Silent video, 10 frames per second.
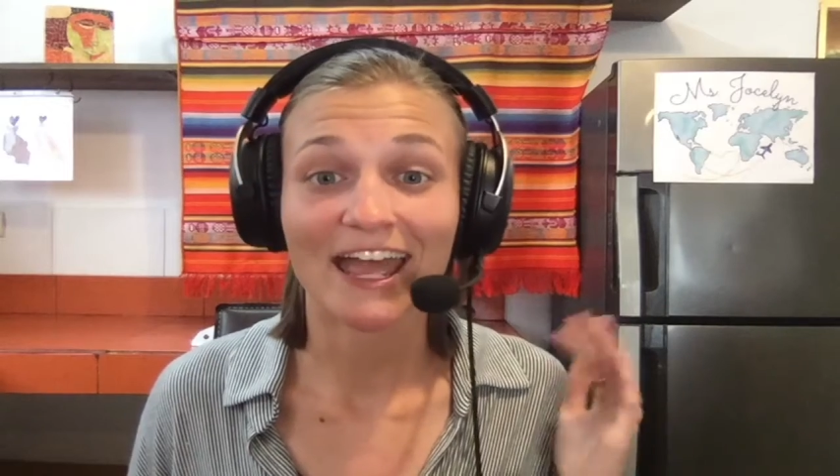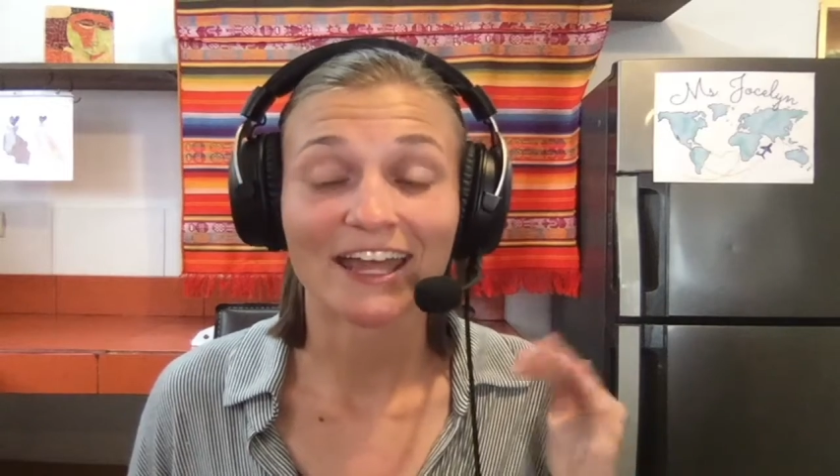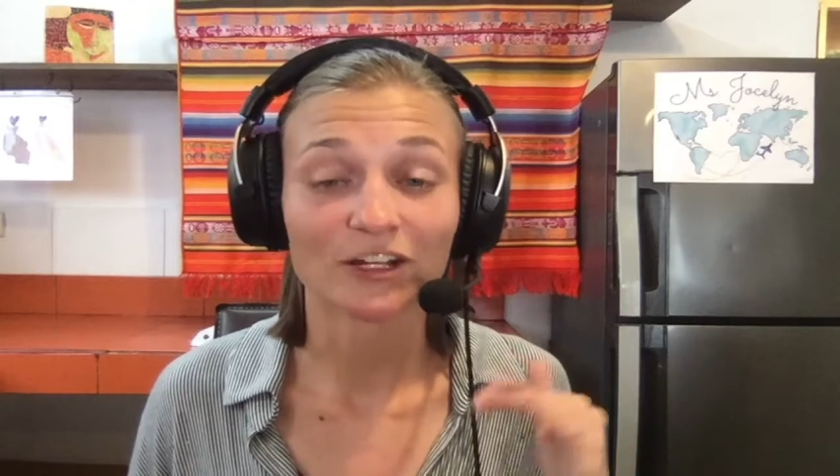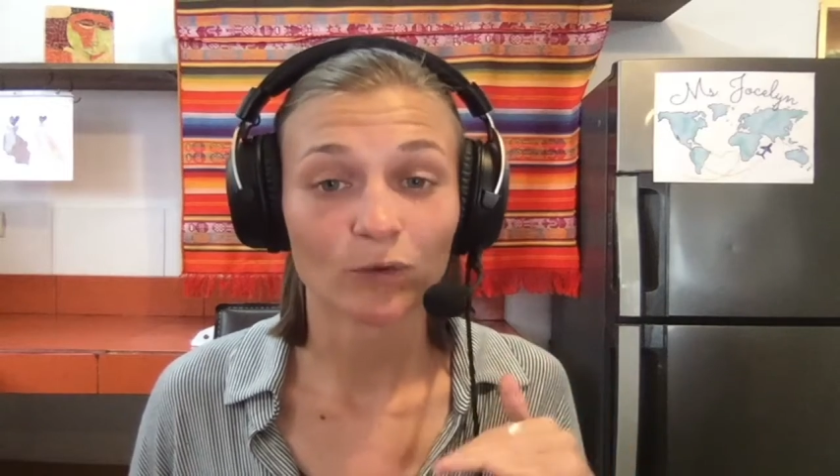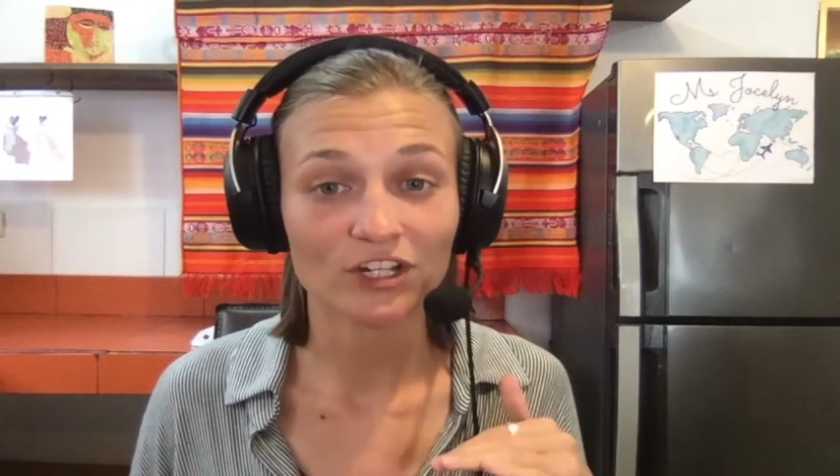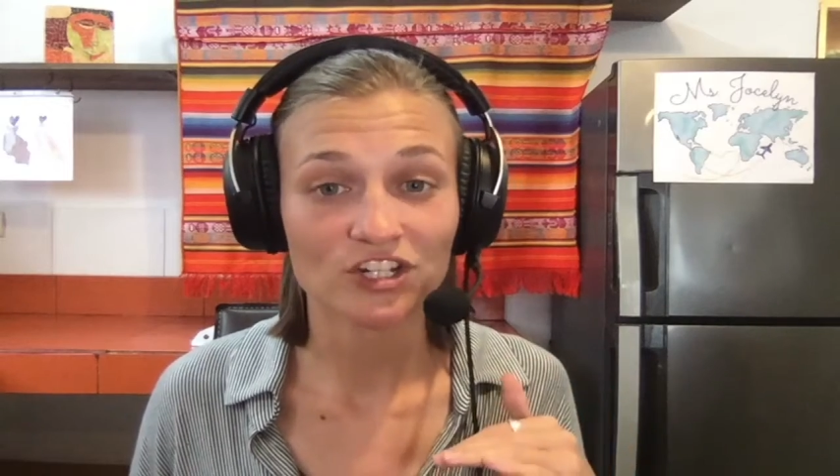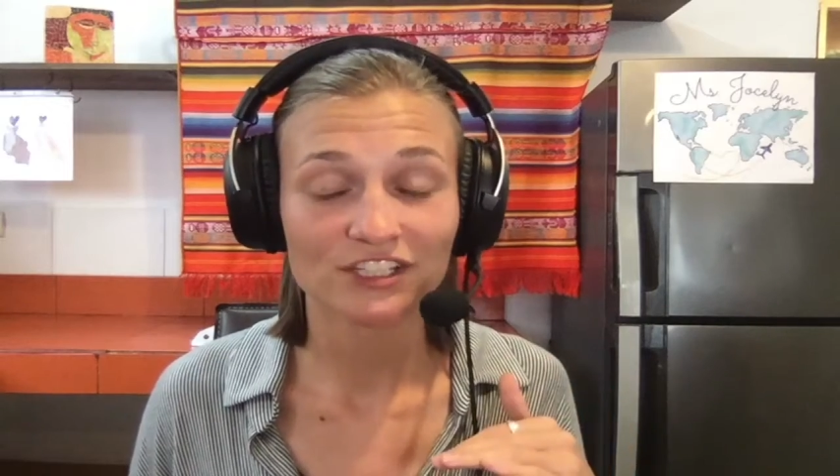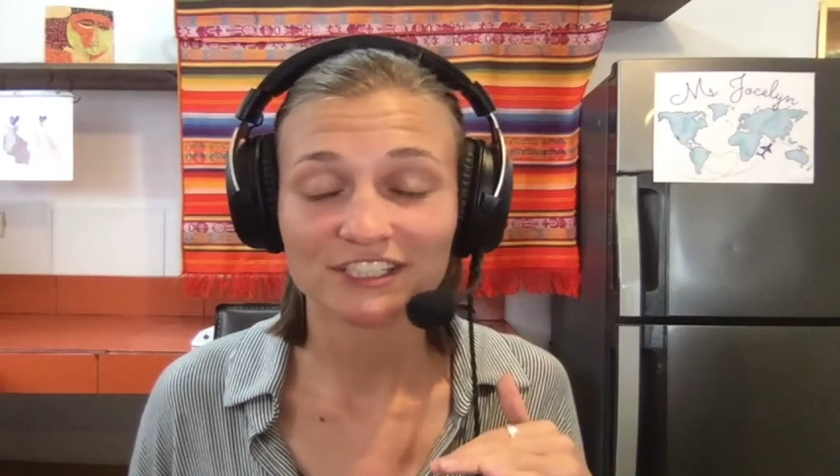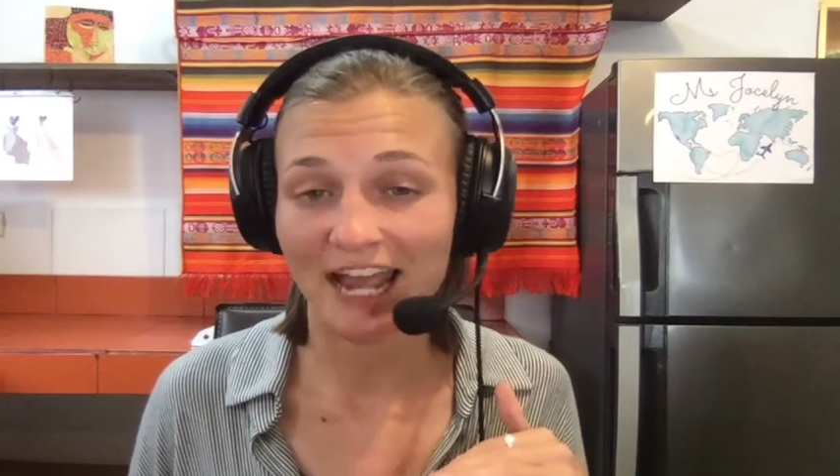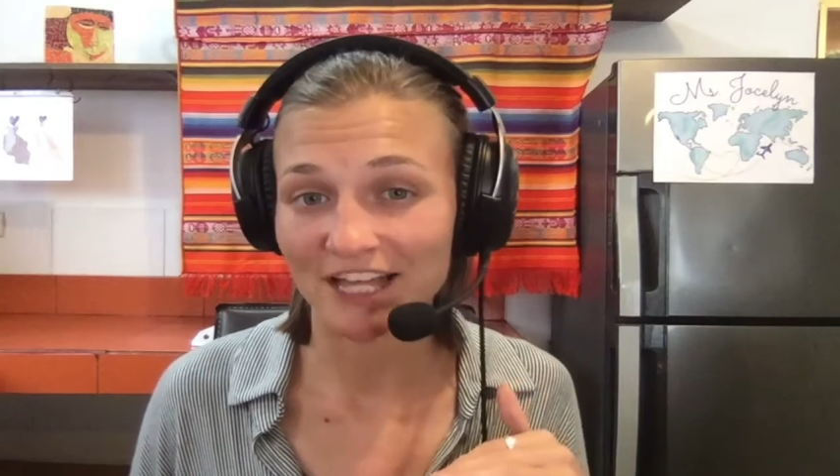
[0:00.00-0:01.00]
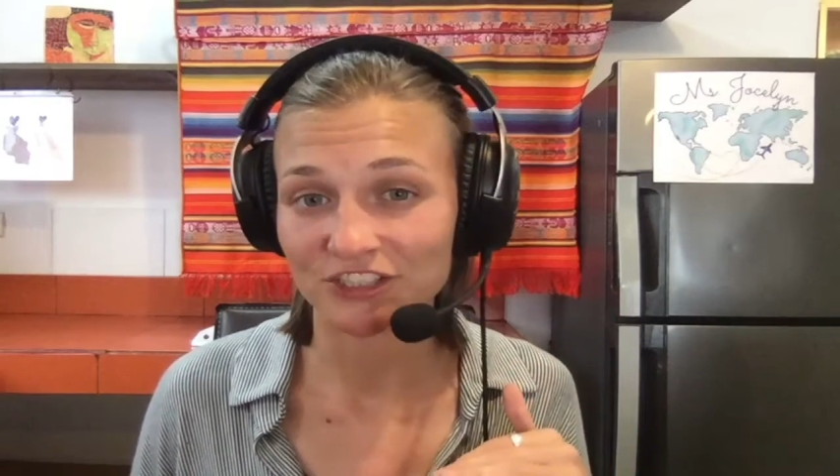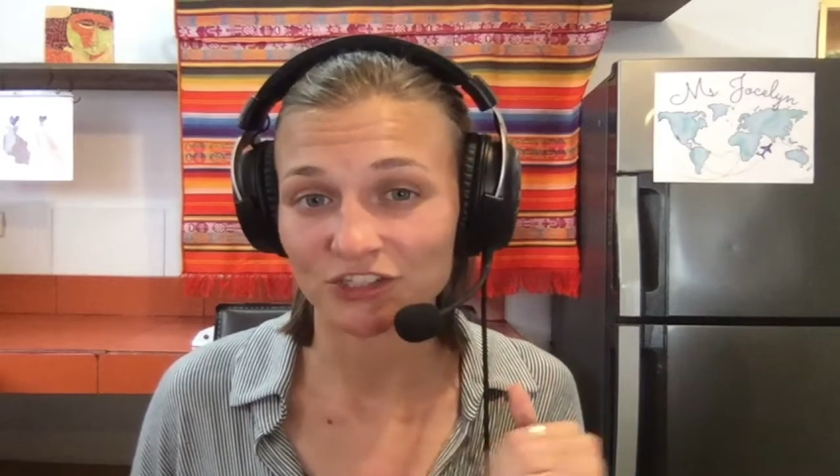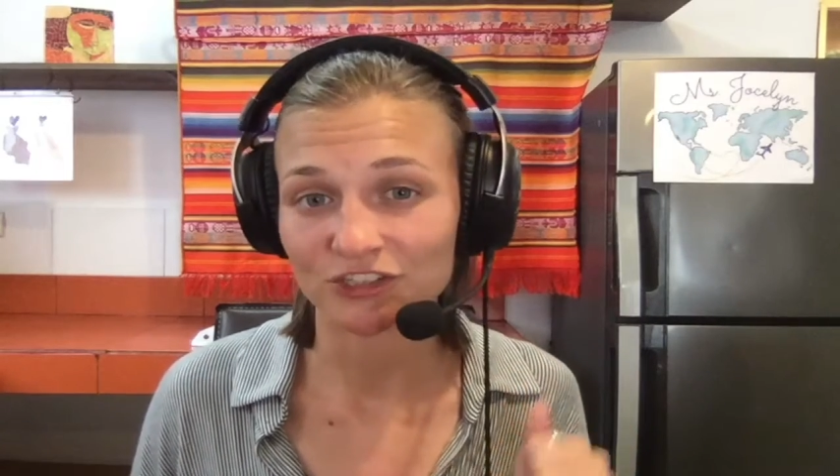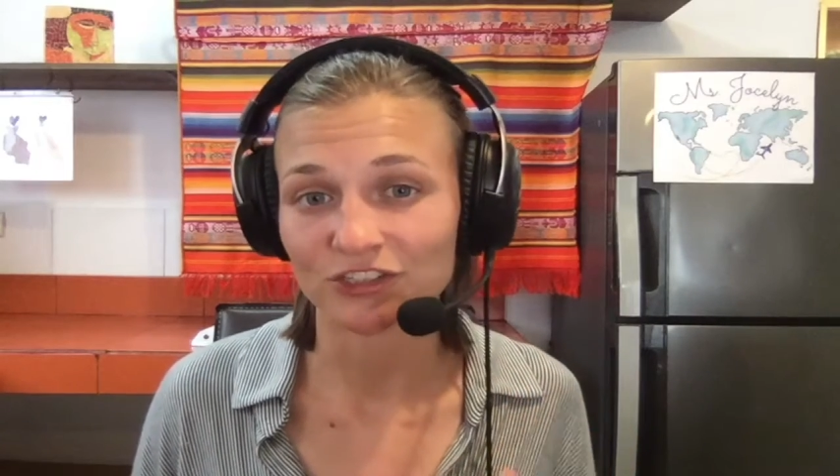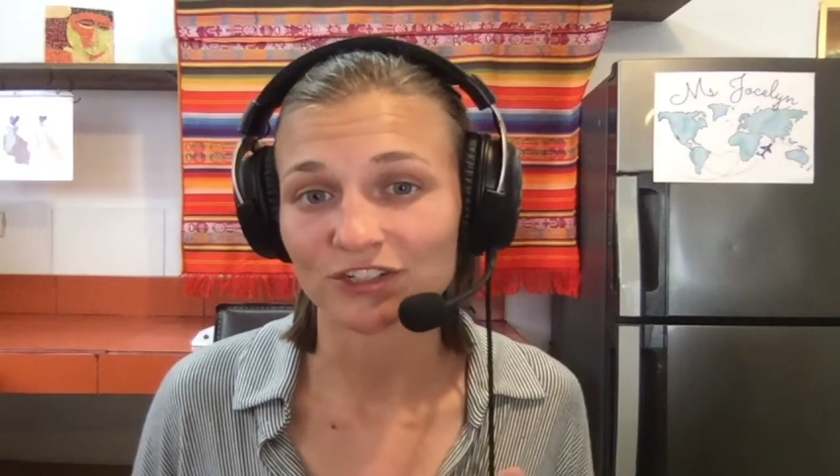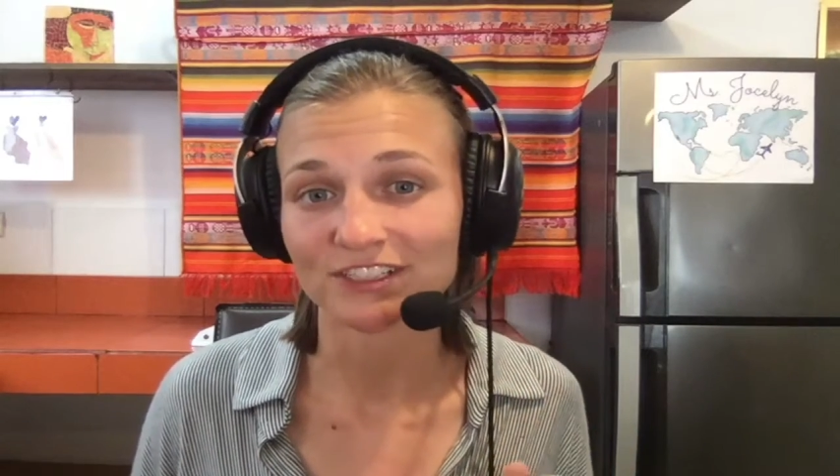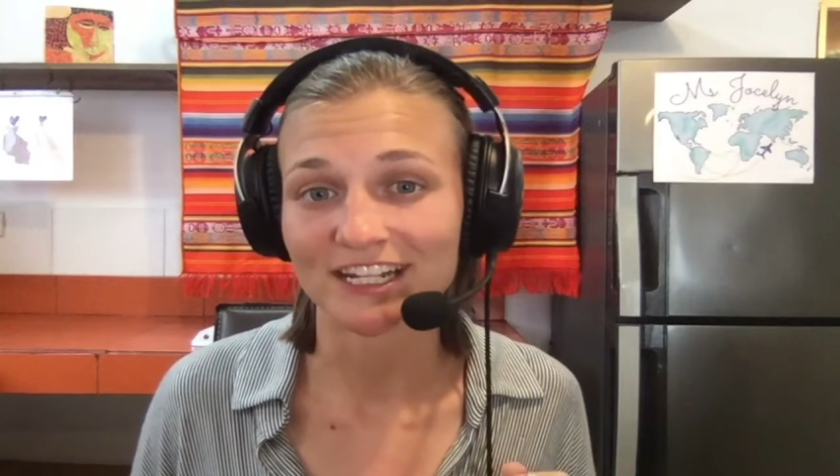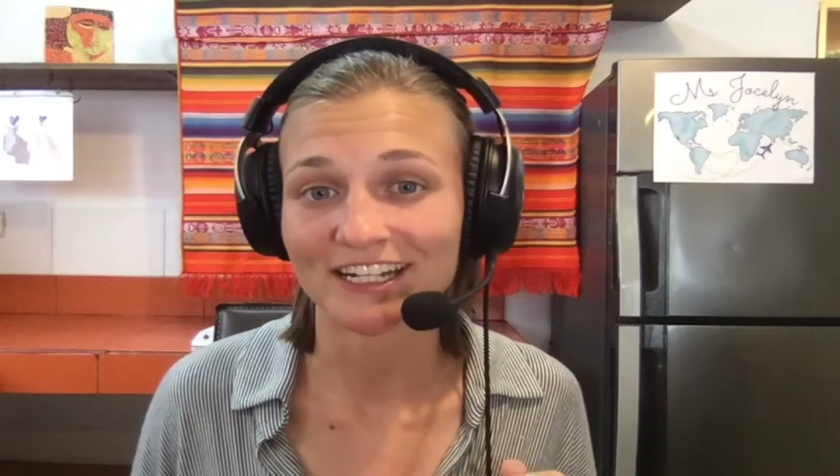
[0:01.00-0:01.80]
and questions to ask your students